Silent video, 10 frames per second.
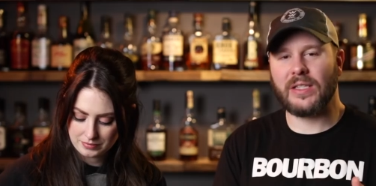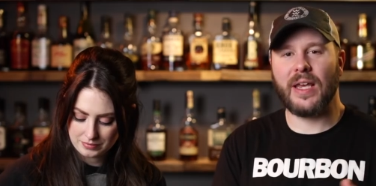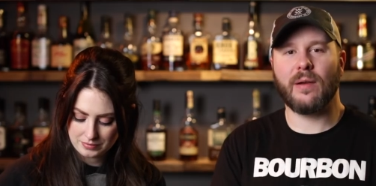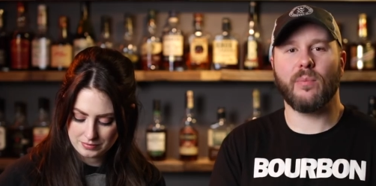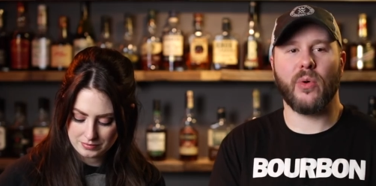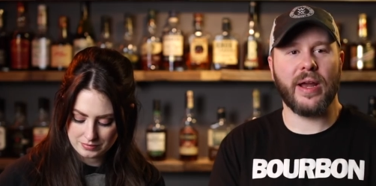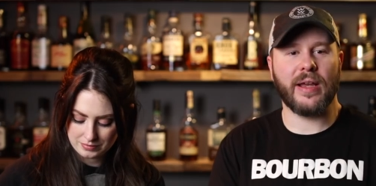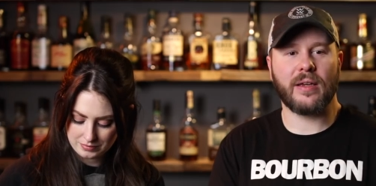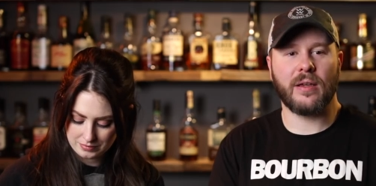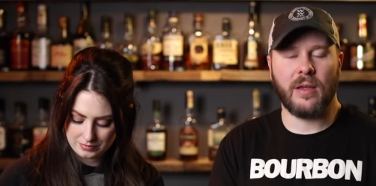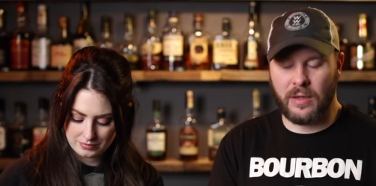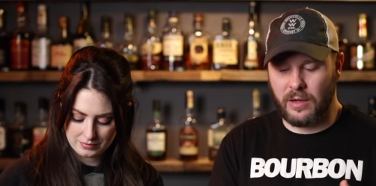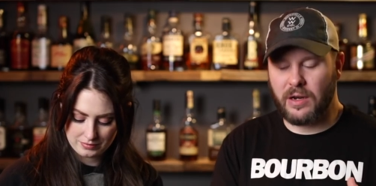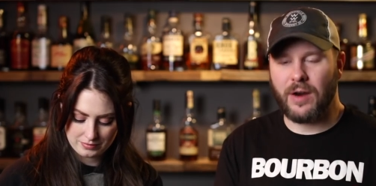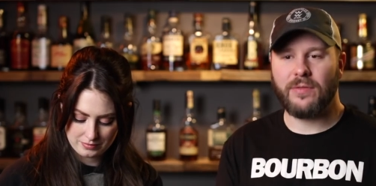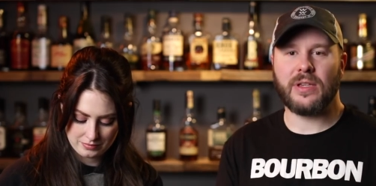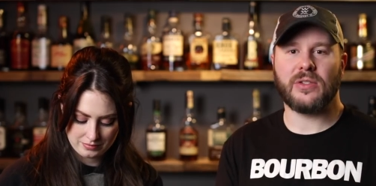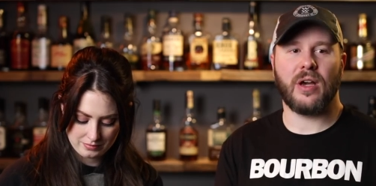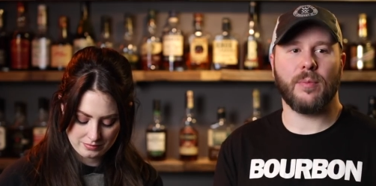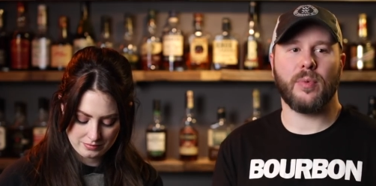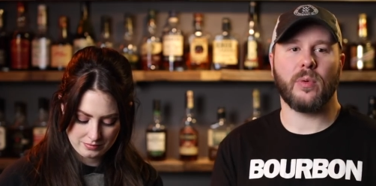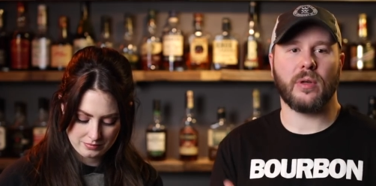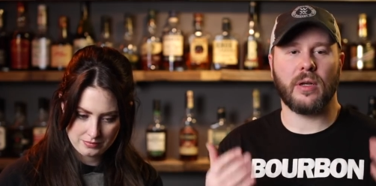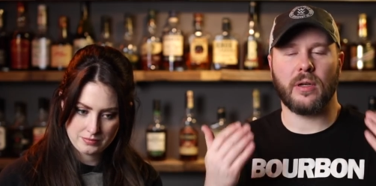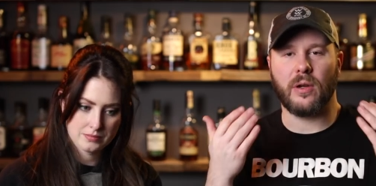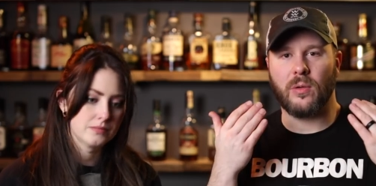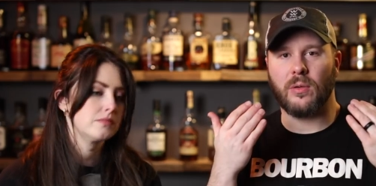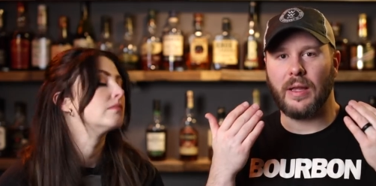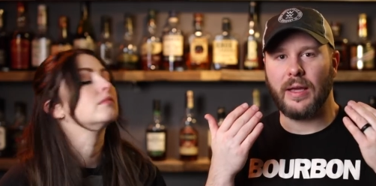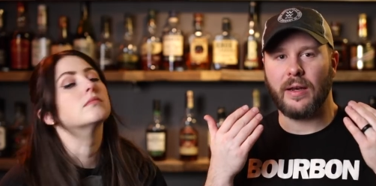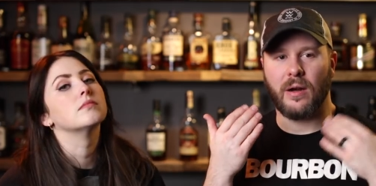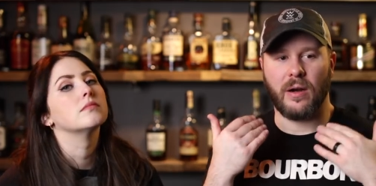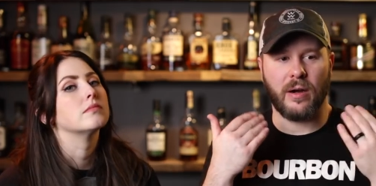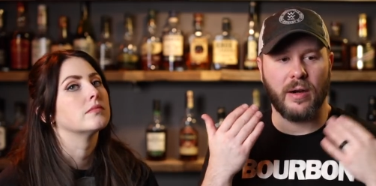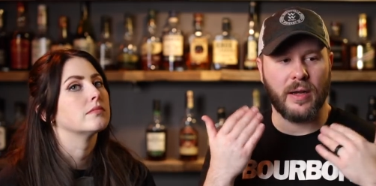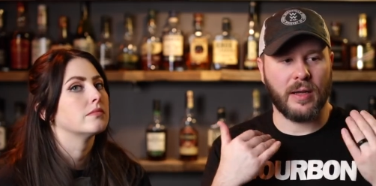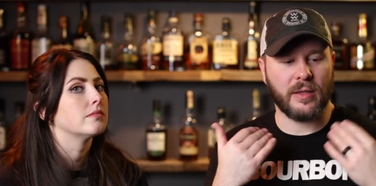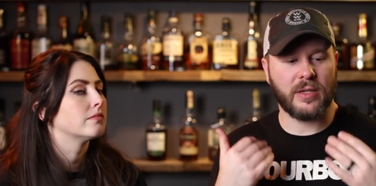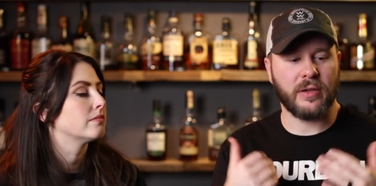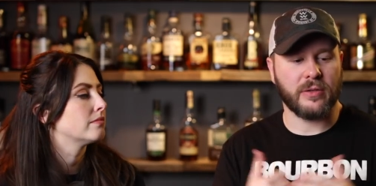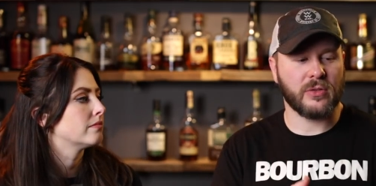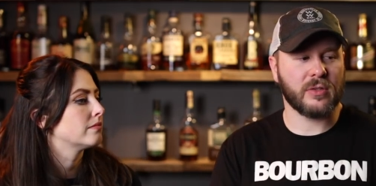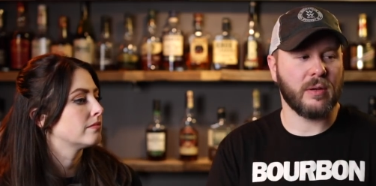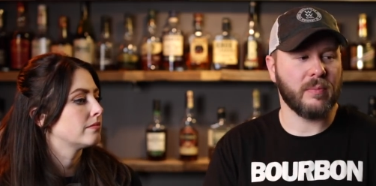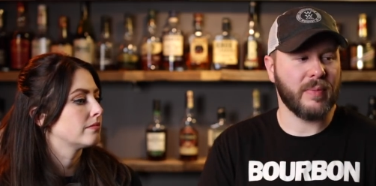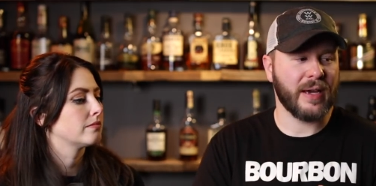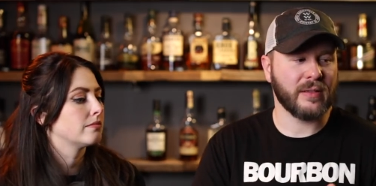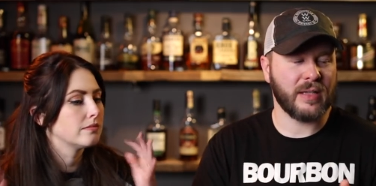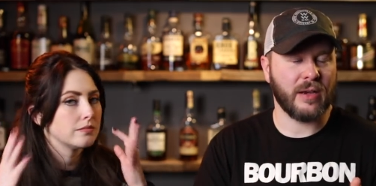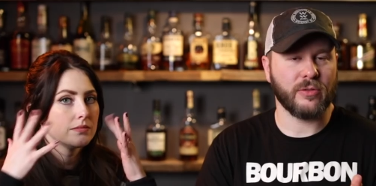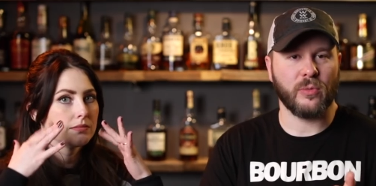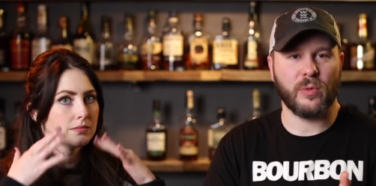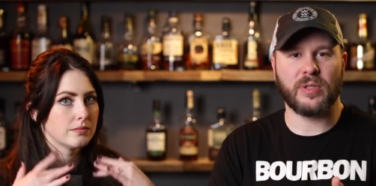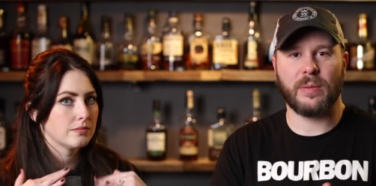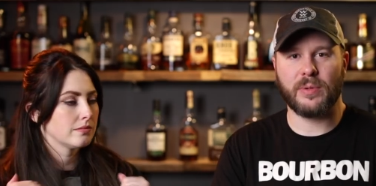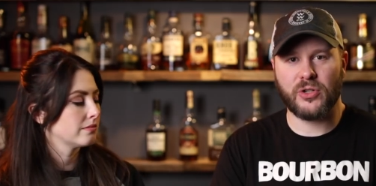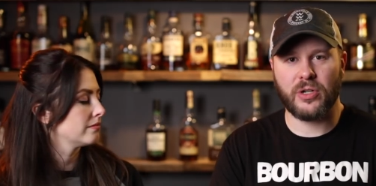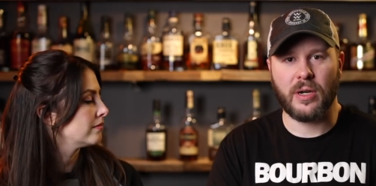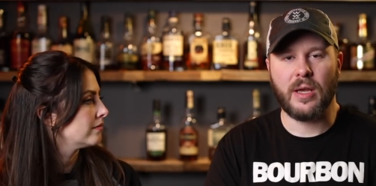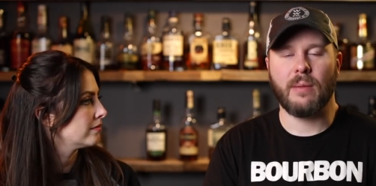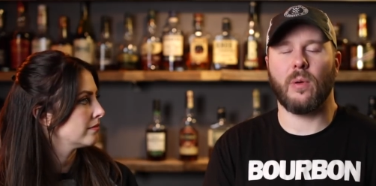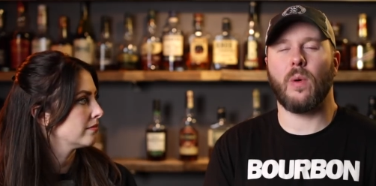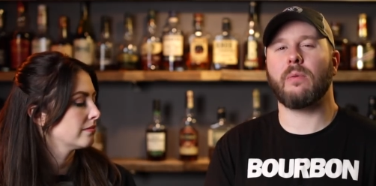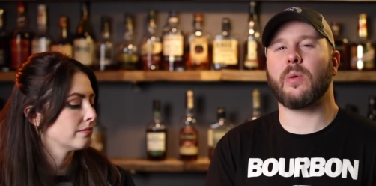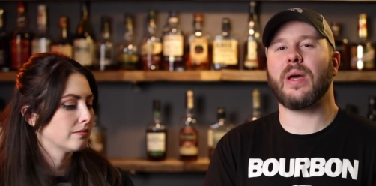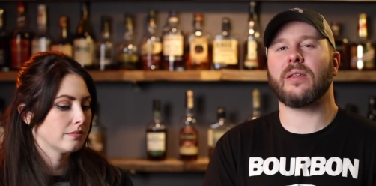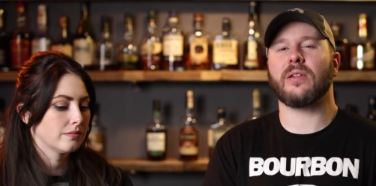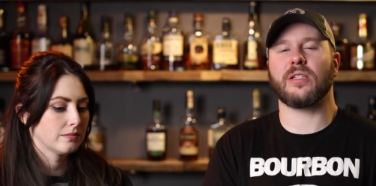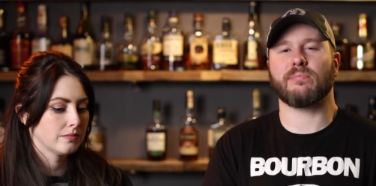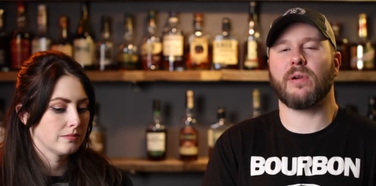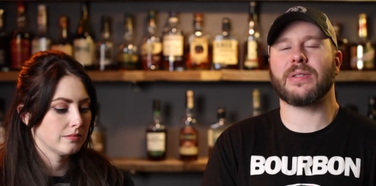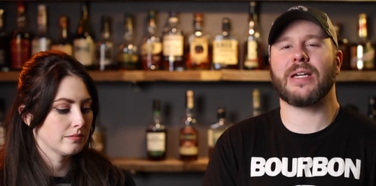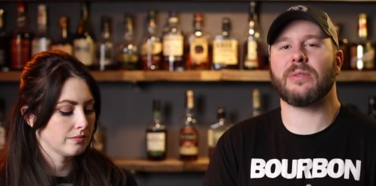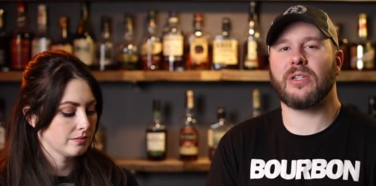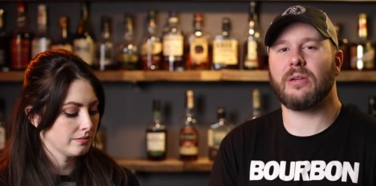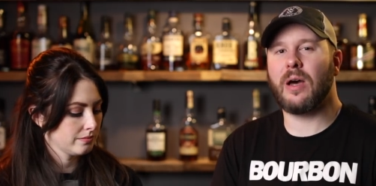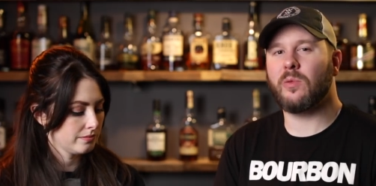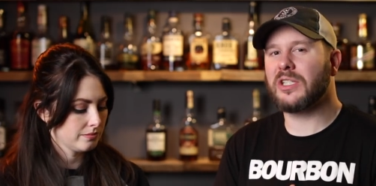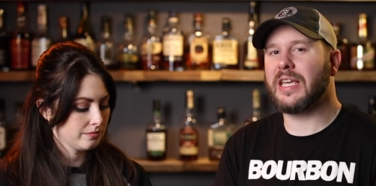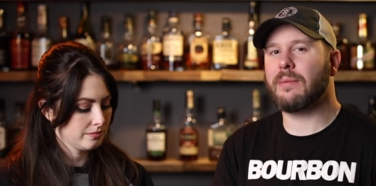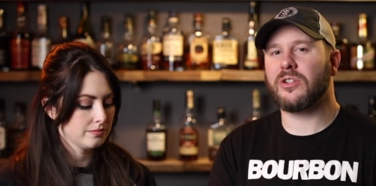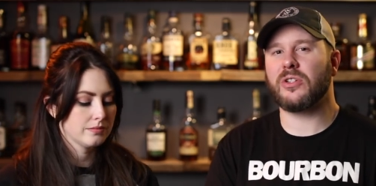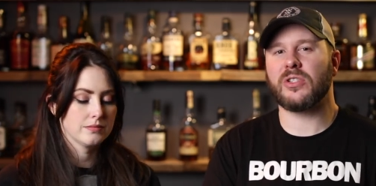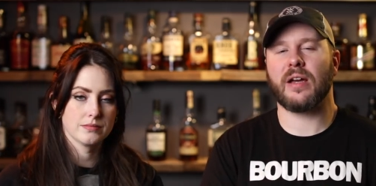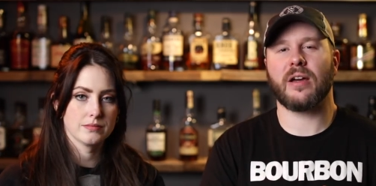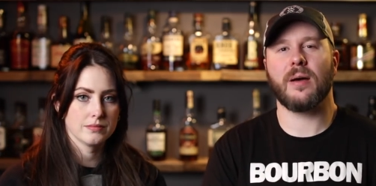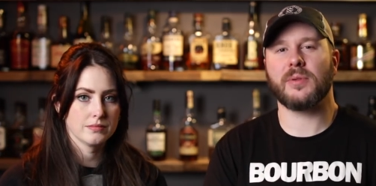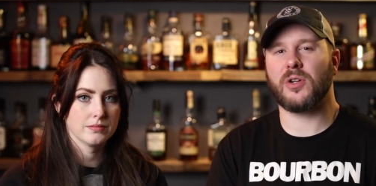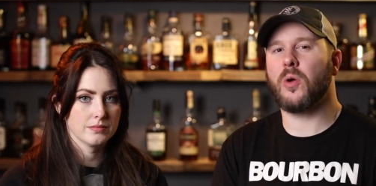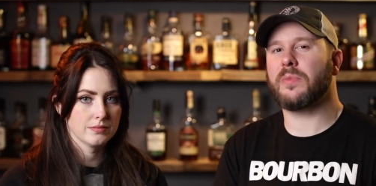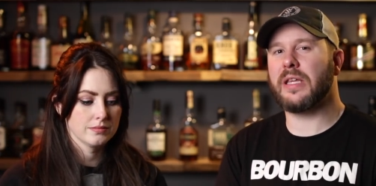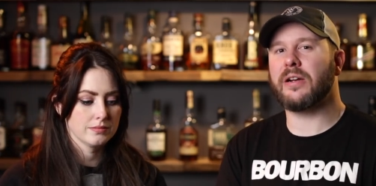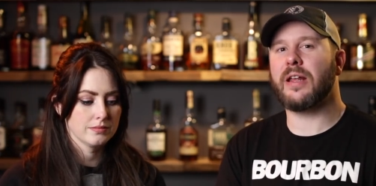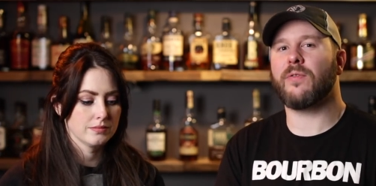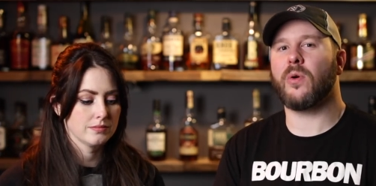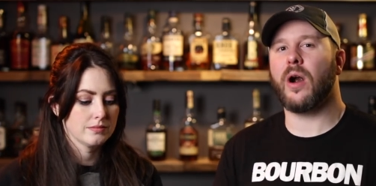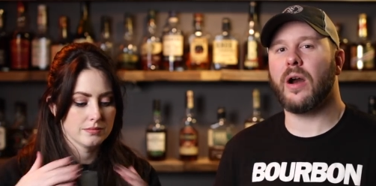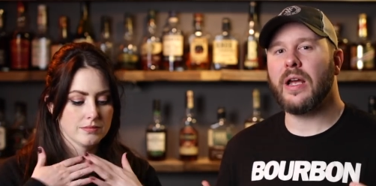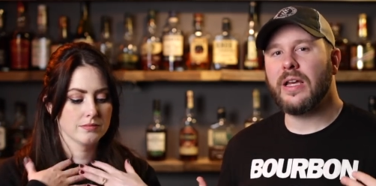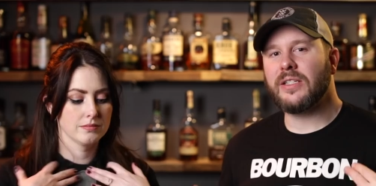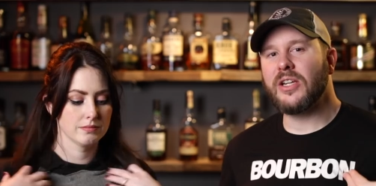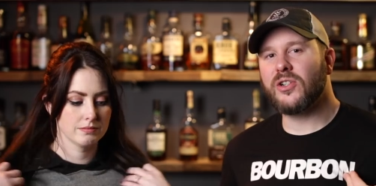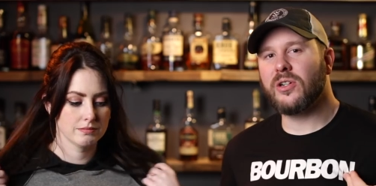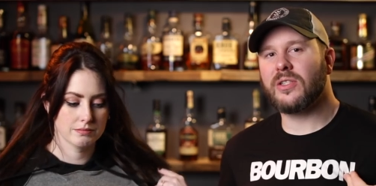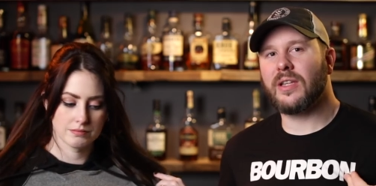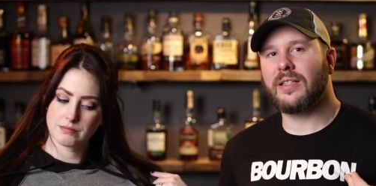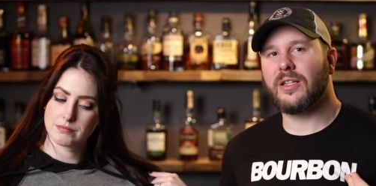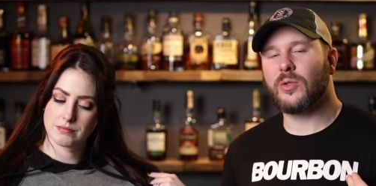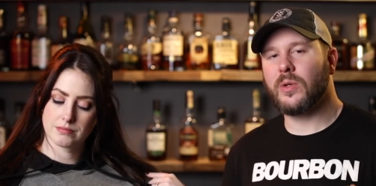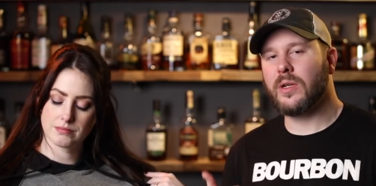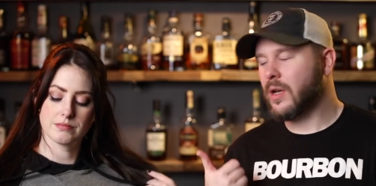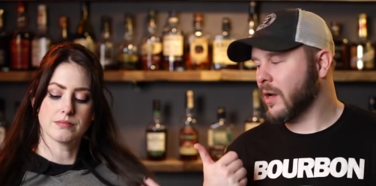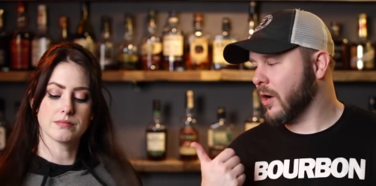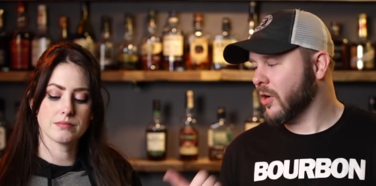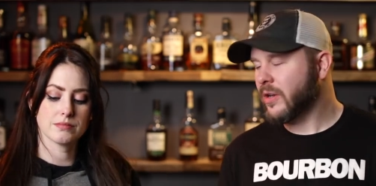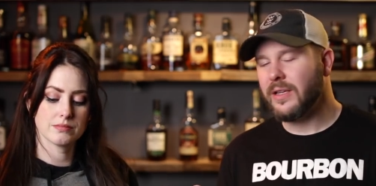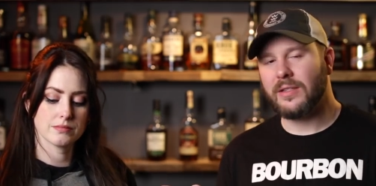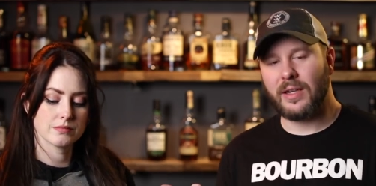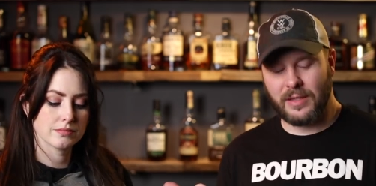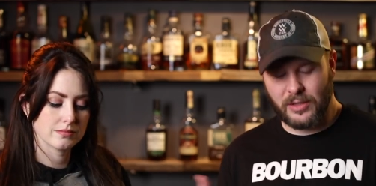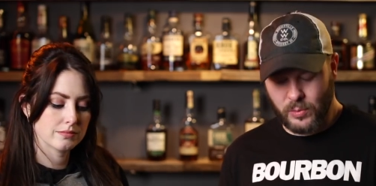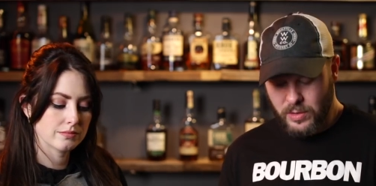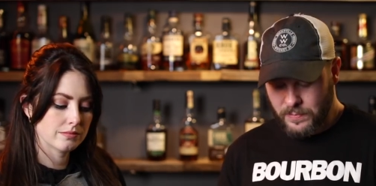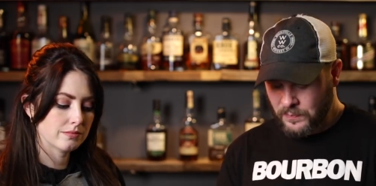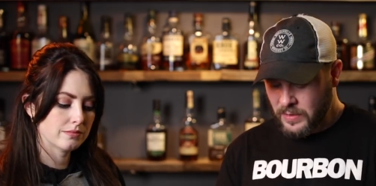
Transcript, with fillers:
Speaker 1: to take a break, going to cover these up. We're going to go let our uh, tongues come back down to room temperature. But while we wait, it's the perfect time to tell you about whiskeyambitions.com. It's our home on the internet for our t shirts like this one, our hoodies like this one,